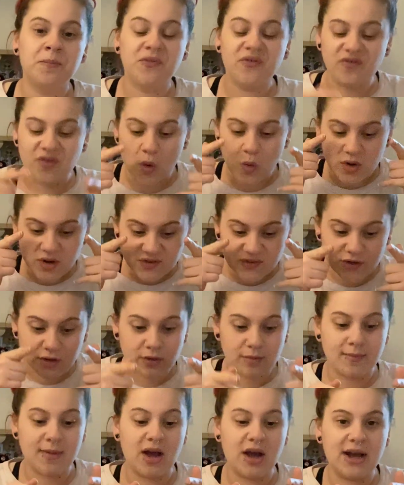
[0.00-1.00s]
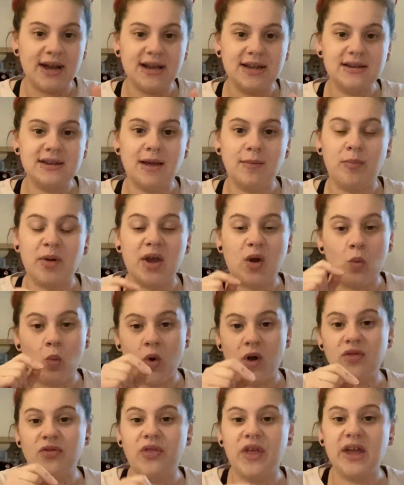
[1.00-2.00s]
Focus your mind and pick
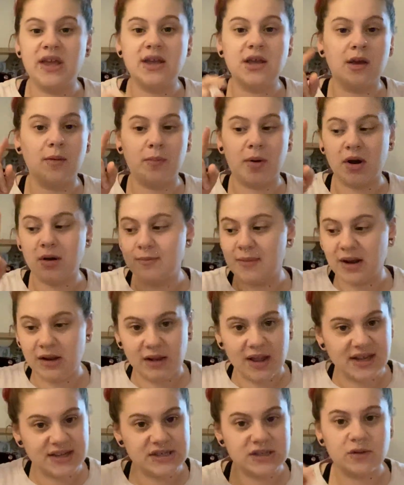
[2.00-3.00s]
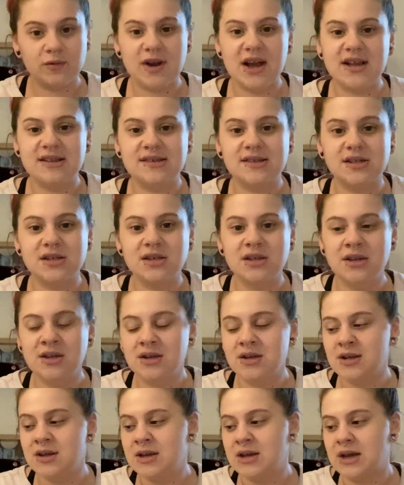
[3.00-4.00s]
one thing, compartmentalize the rest.
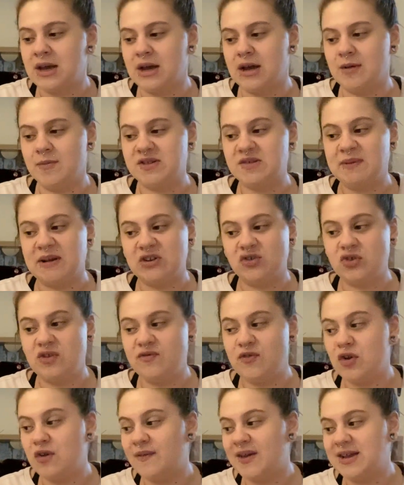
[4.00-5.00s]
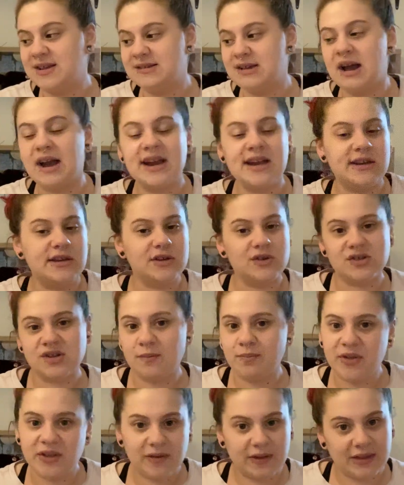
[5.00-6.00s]
Especially if you have anxiety or
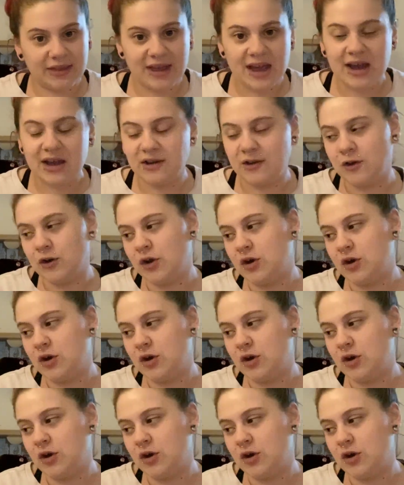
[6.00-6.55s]
something like that,